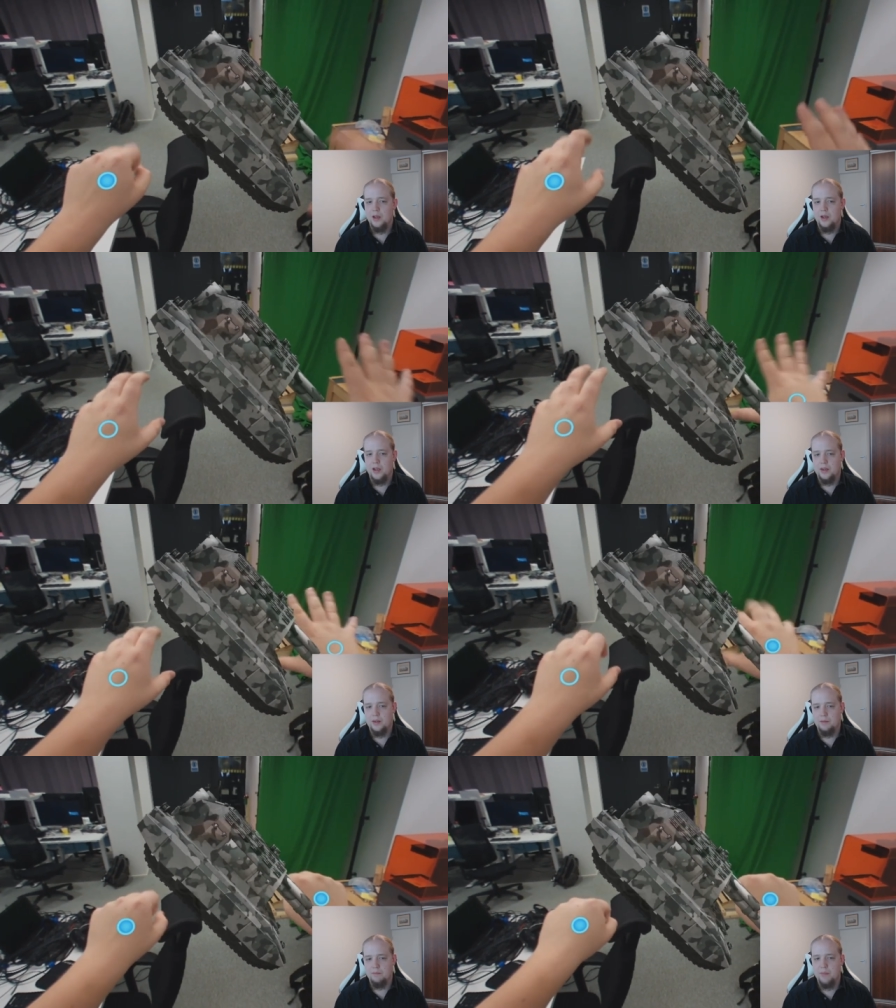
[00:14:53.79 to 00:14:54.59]

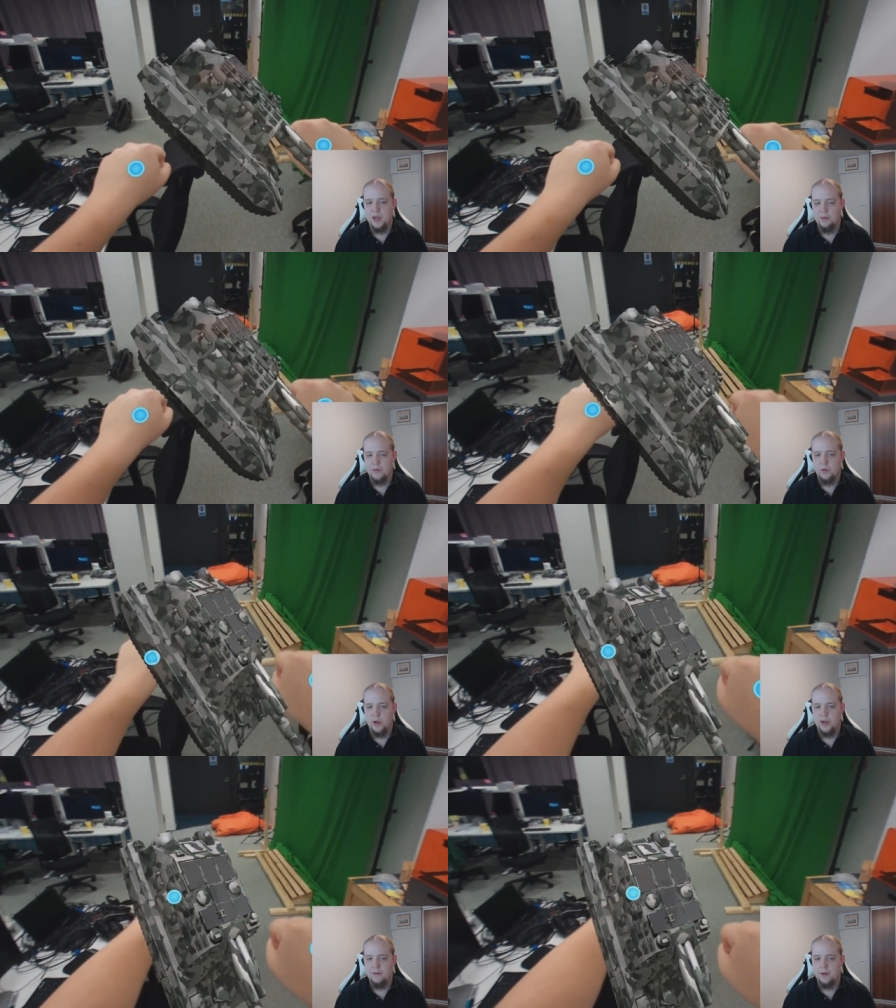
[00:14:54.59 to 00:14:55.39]
it becomes
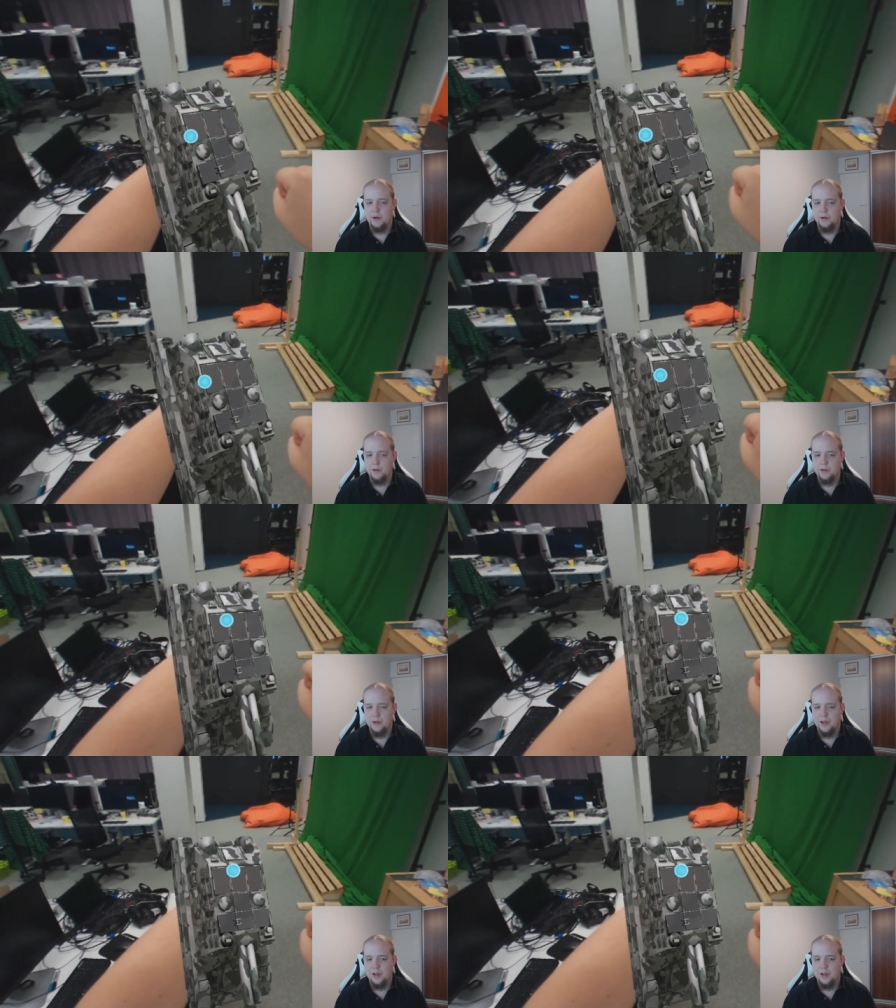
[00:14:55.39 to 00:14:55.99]
quite difficult.